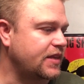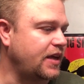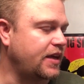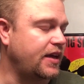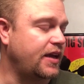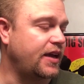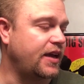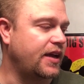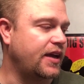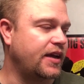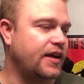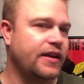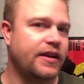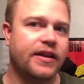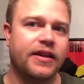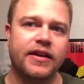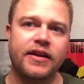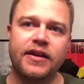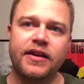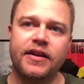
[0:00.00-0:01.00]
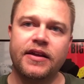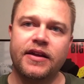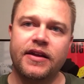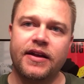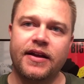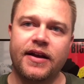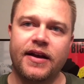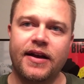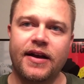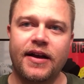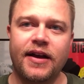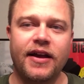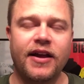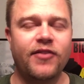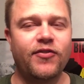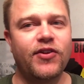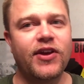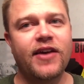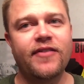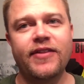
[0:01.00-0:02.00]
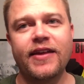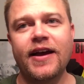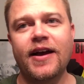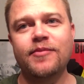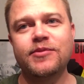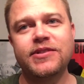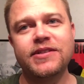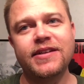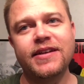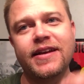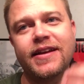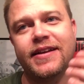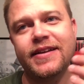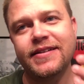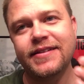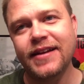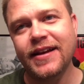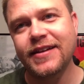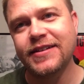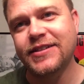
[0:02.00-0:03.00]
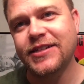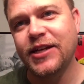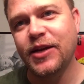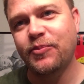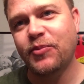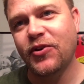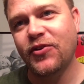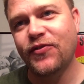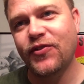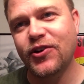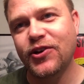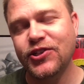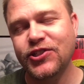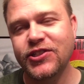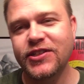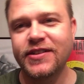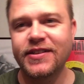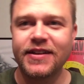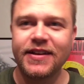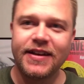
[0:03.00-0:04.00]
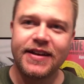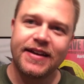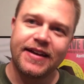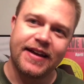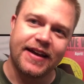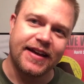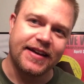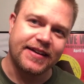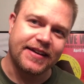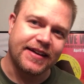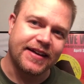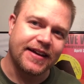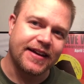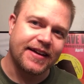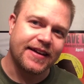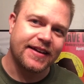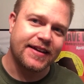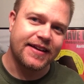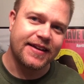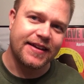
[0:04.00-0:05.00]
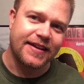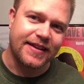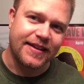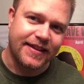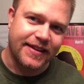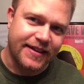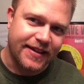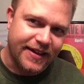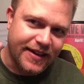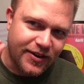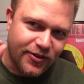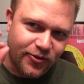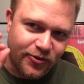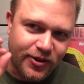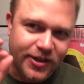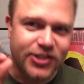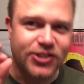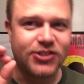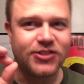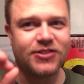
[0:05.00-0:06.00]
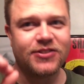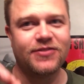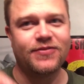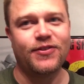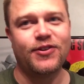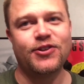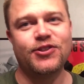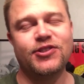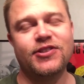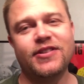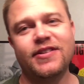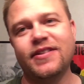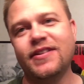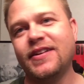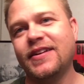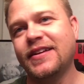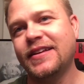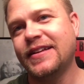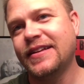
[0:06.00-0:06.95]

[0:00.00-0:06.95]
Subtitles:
And if you have the option to get a cheaper version and to get the original version,